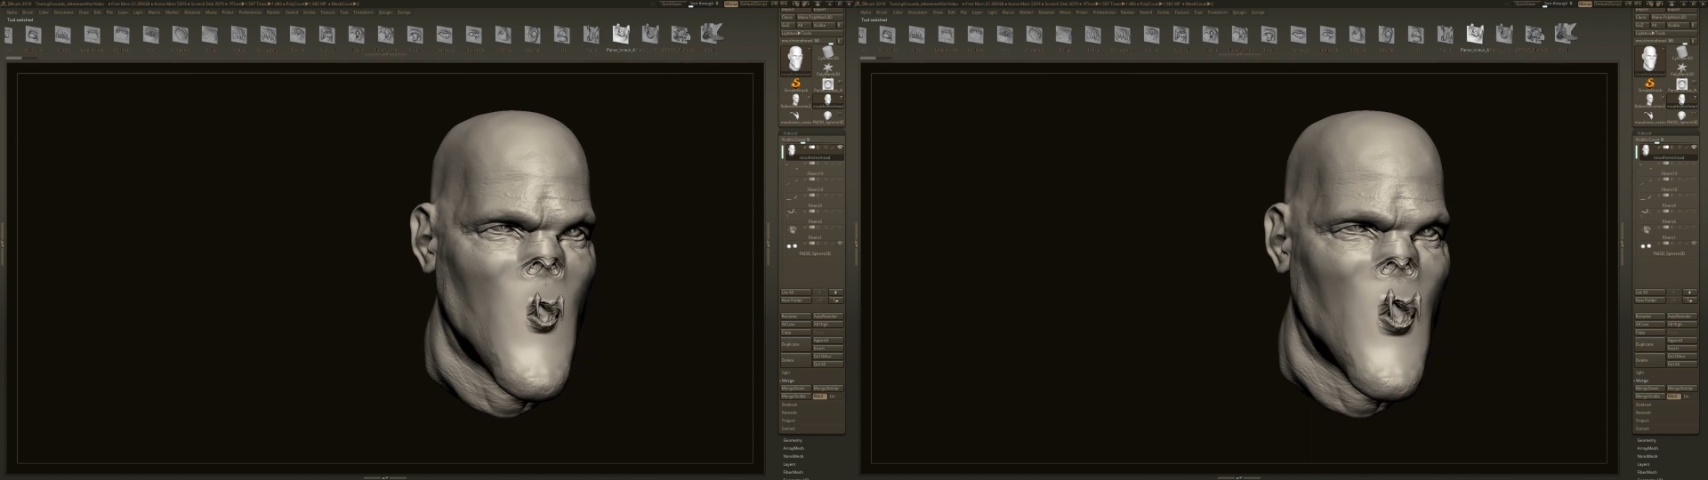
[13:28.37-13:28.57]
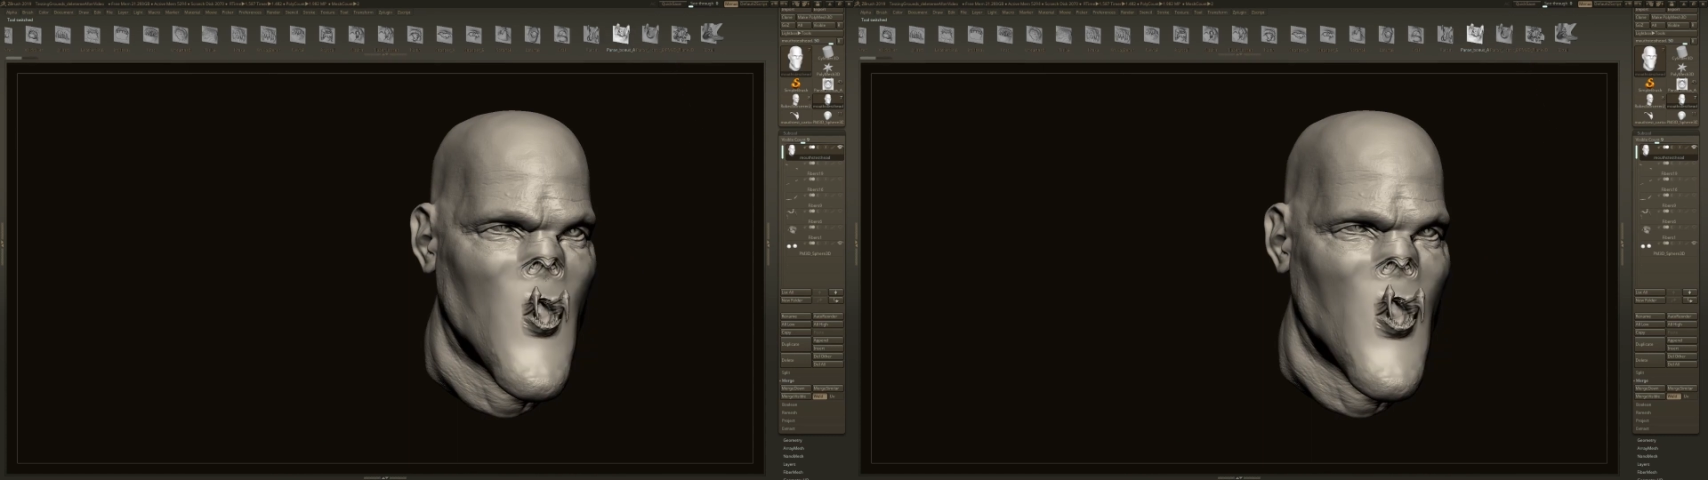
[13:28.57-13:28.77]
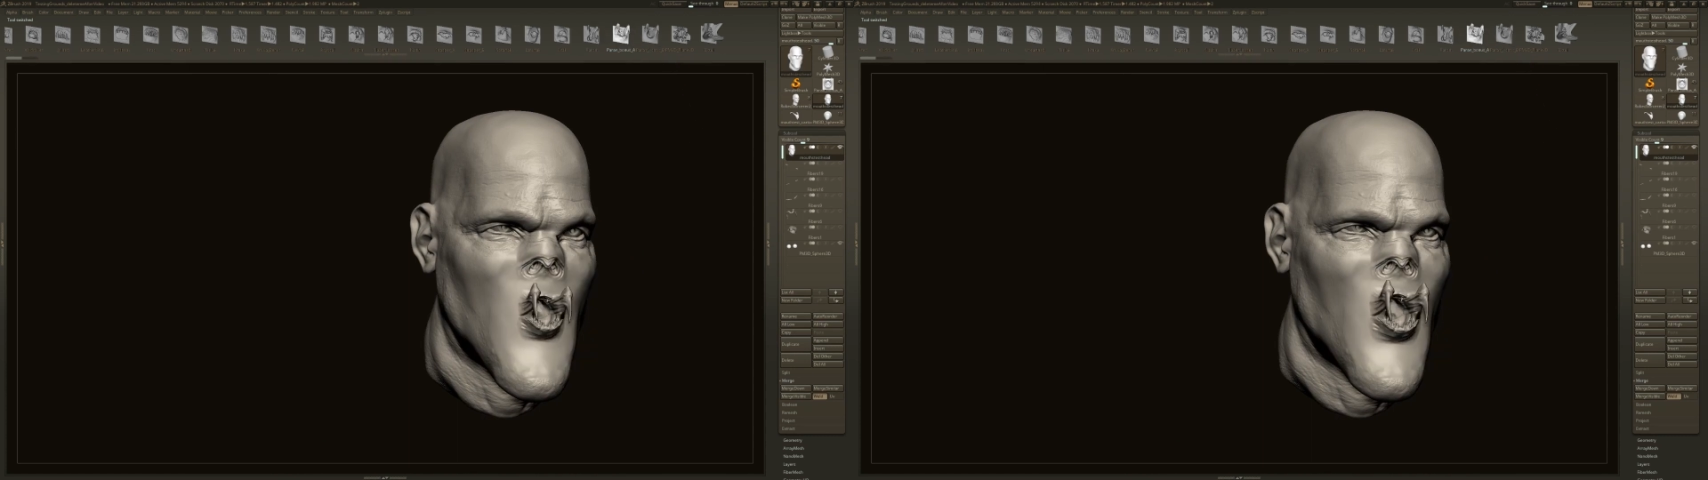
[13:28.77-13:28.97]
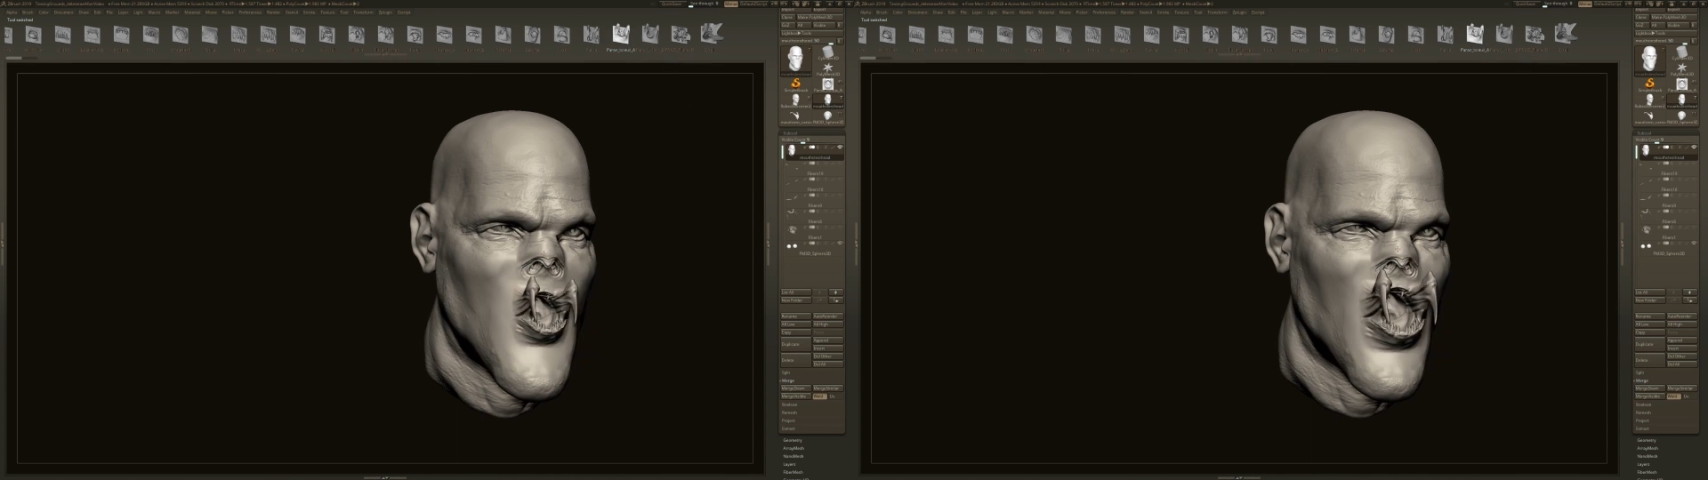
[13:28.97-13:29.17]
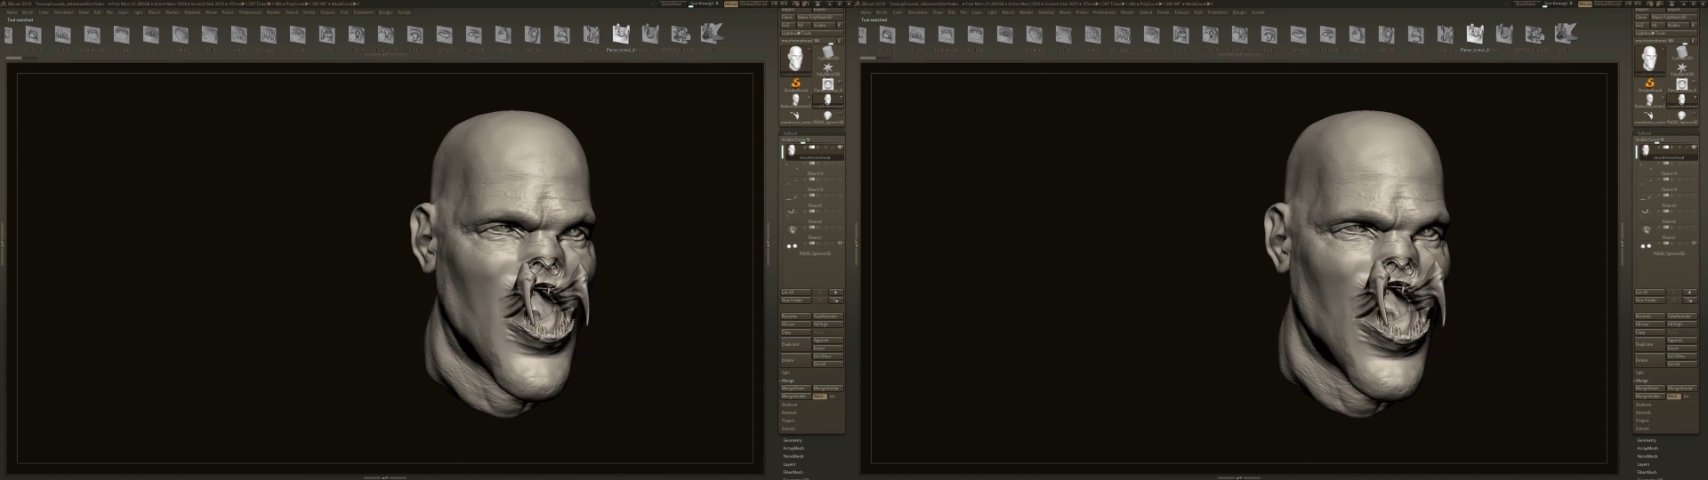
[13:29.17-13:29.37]
because they're the
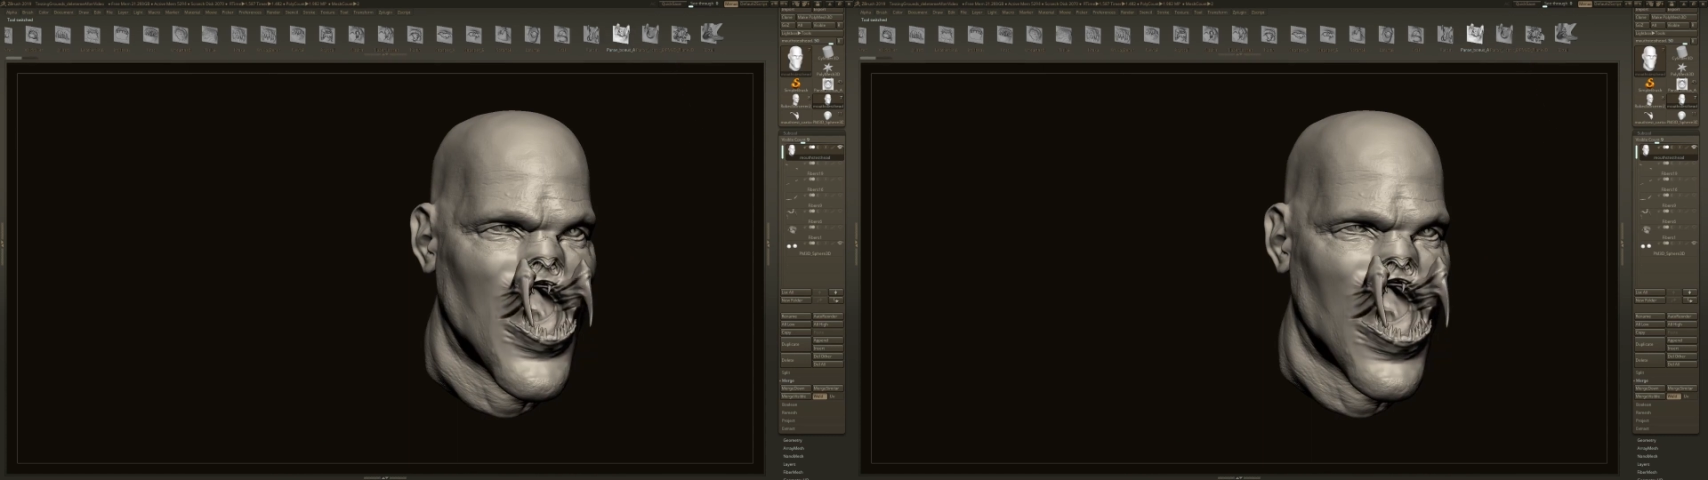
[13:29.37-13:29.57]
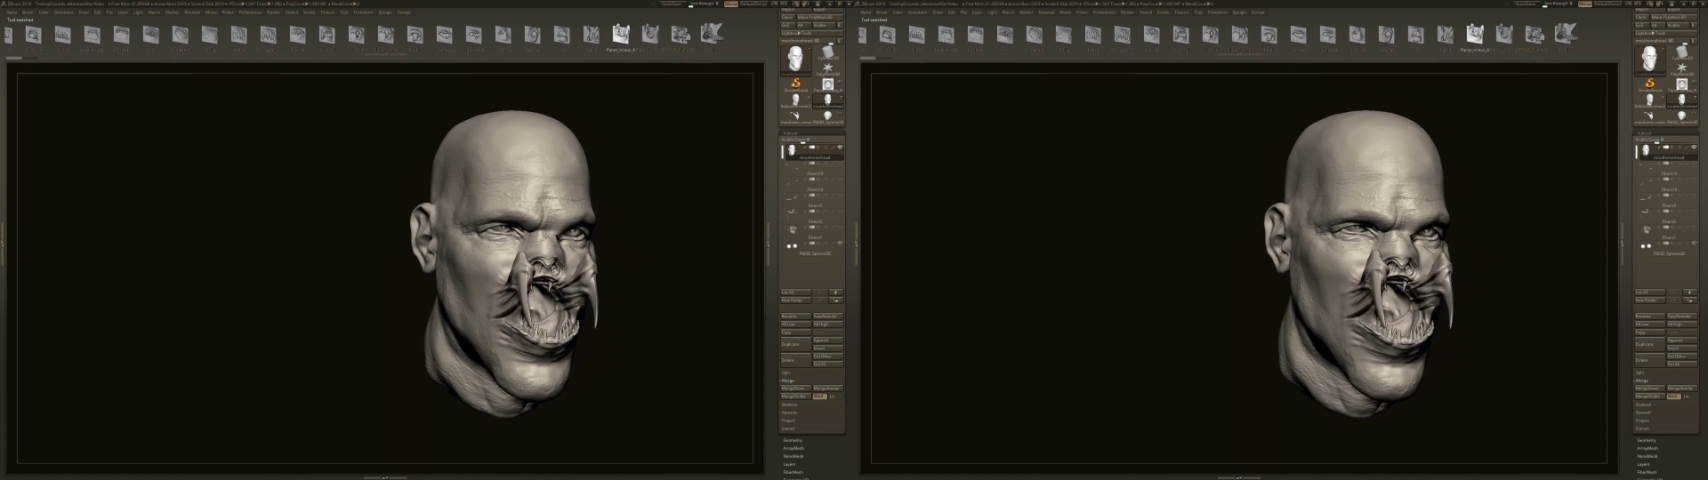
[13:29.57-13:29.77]
same but